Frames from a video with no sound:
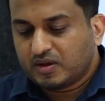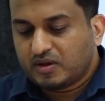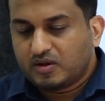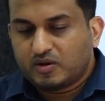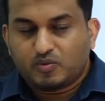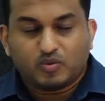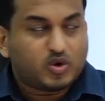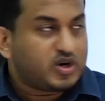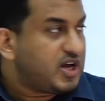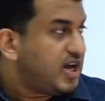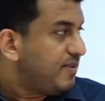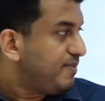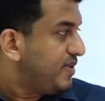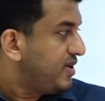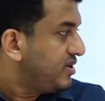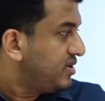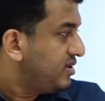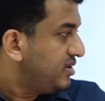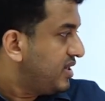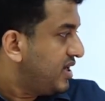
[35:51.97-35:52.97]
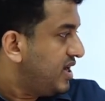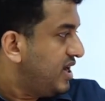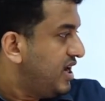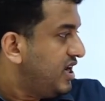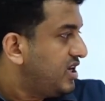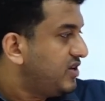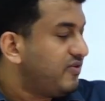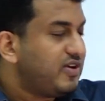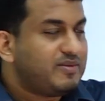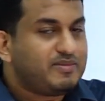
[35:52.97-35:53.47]
What happens is the
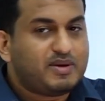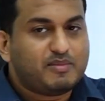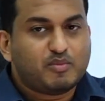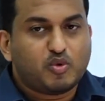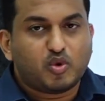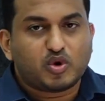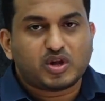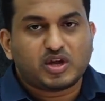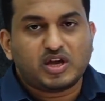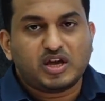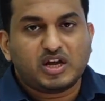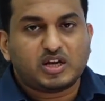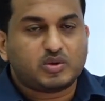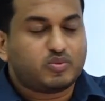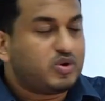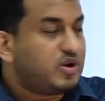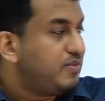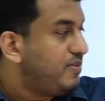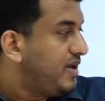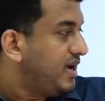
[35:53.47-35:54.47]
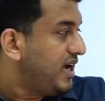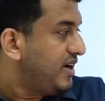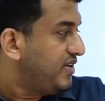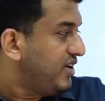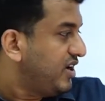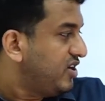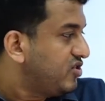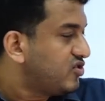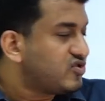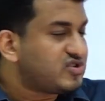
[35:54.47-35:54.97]
heat will be, more heat will be
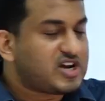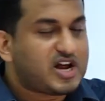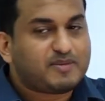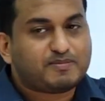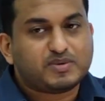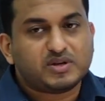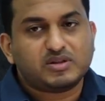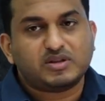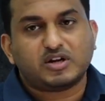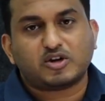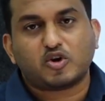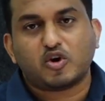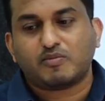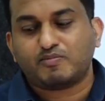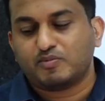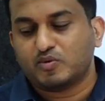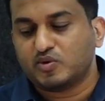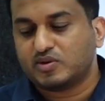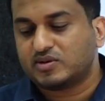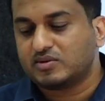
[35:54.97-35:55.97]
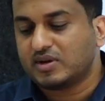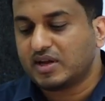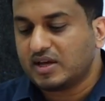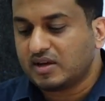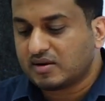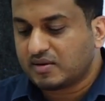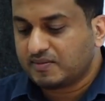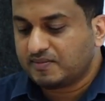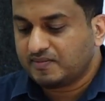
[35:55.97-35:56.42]
getting trapped in the topmost layer.